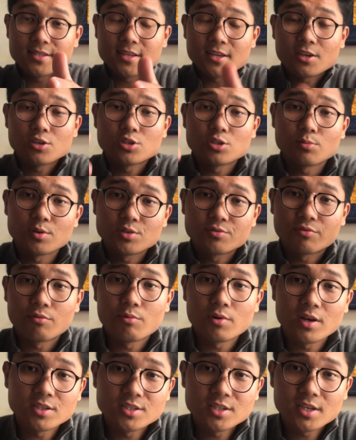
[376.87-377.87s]
Thank you so much for
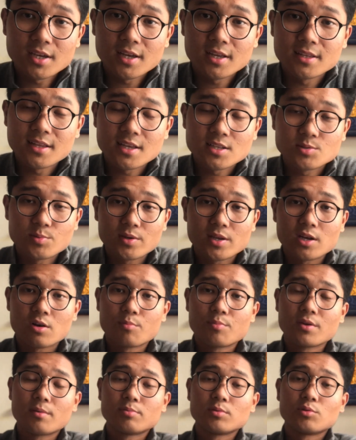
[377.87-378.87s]
watching. And next week I'll
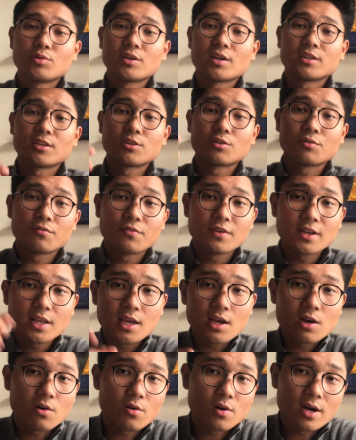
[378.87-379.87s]
be uploading another
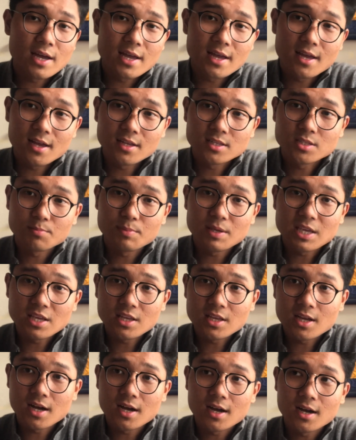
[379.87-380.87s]
video. And
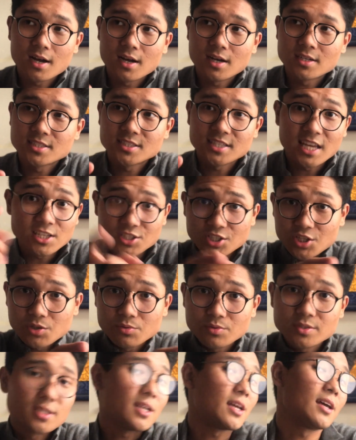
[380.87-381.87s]
stay
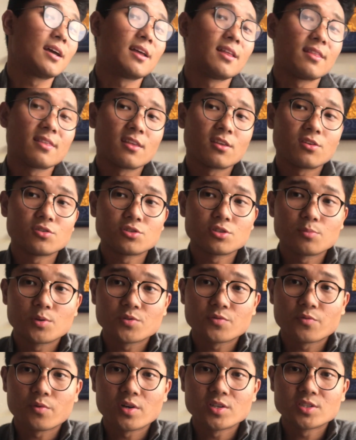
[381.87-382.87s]
tuned. And thank you so
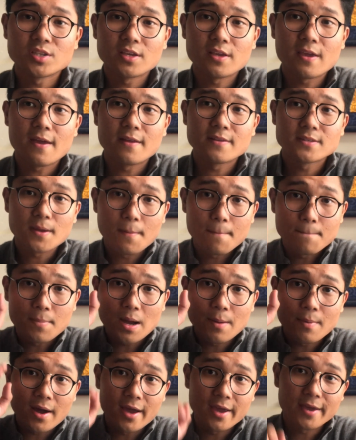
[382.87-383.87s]
much for watching. And
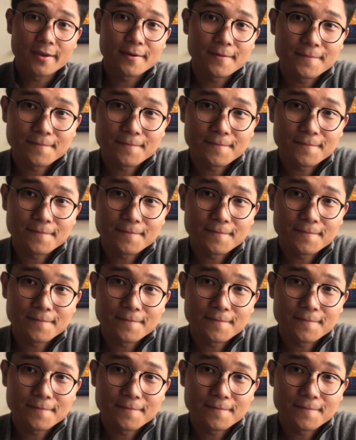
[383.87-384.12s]
bye bye.